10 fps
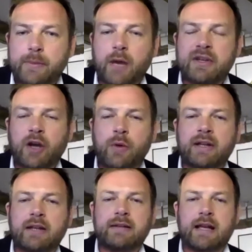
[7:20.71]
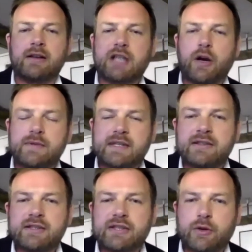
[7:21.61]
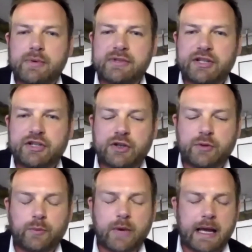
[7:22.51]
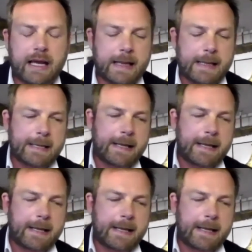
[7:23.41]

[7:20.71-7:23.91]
We don't want to get ourselves into a position where